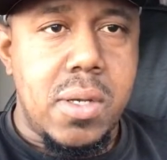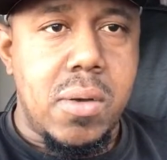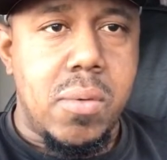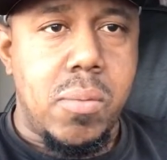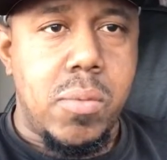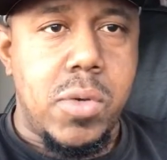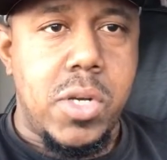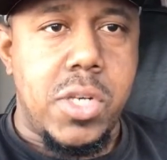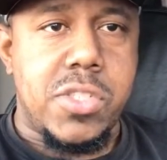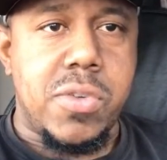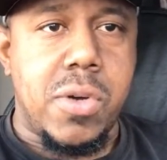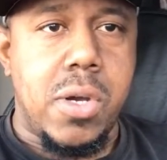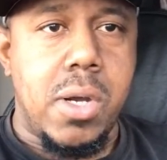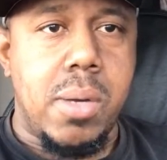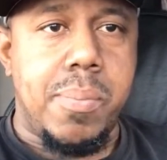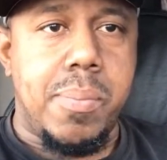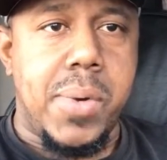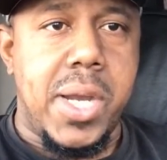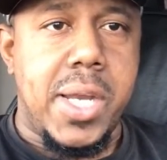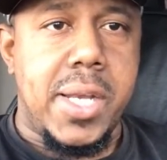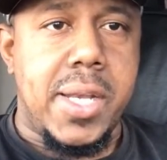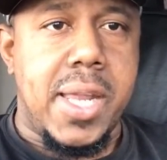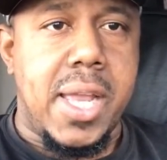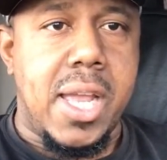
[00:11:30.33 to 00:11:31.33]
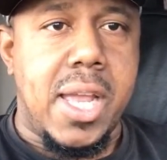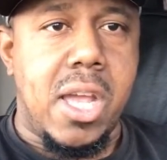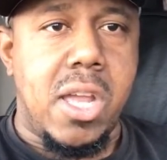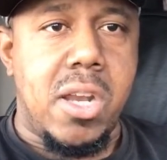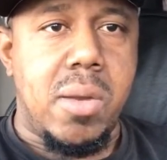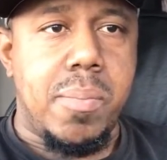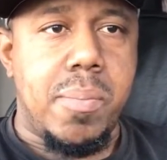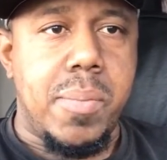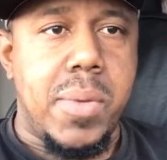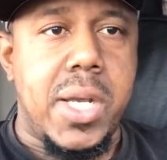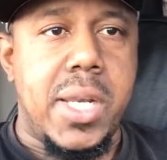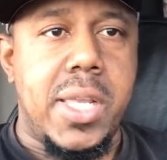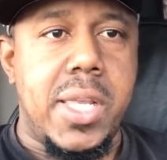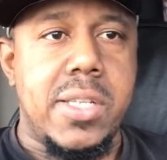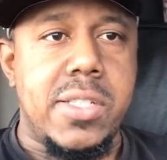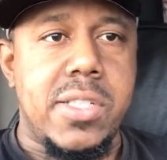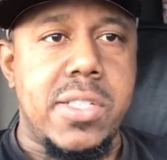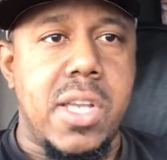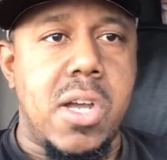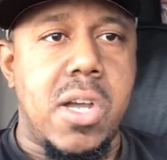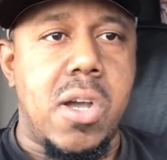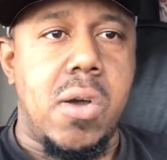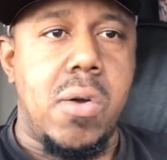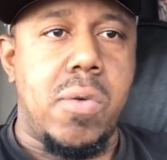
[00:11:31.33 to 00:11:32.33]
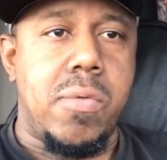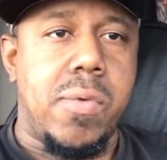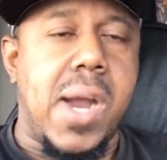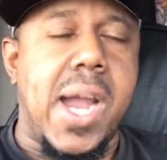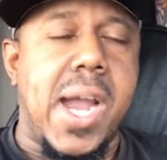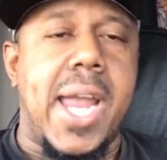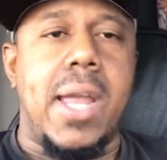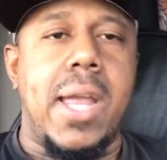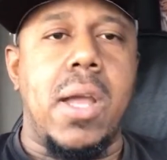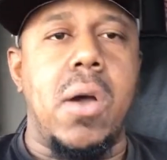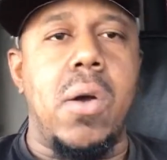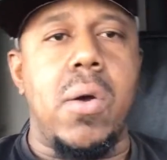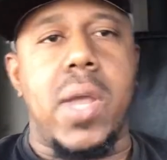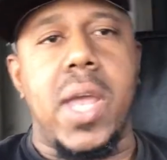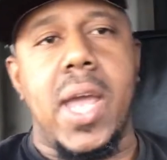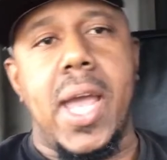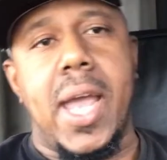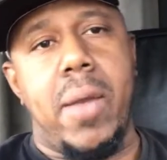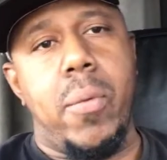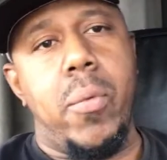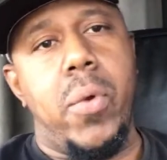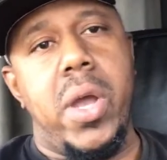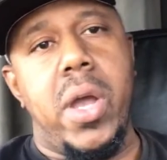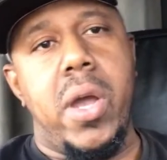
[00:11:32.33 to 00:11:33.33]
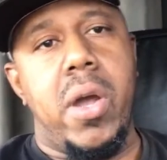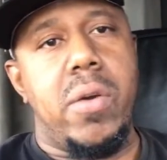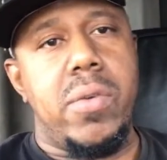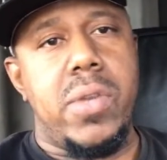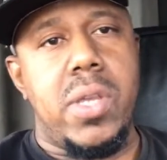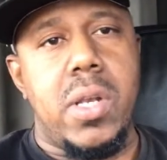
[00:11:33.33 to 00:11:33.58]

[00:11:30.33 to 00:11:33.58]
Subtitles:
the money is gone. Right. Okay. Well,